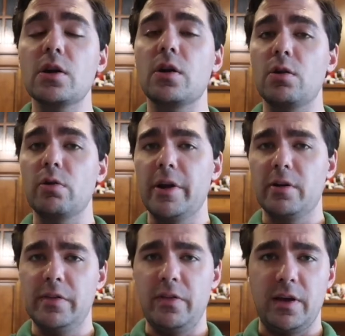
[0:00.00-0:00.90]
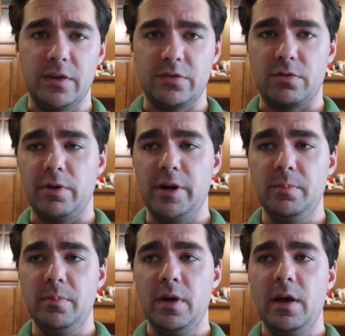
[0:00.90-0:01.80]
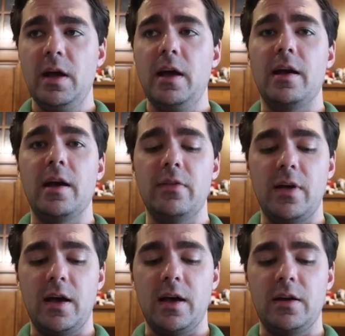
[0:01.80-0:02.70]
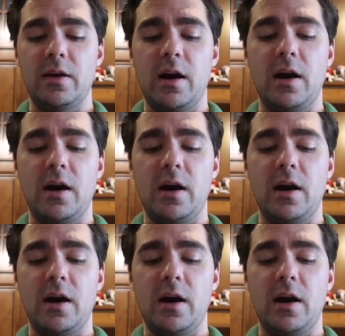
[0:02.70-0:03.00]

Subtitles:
clearing the history, and then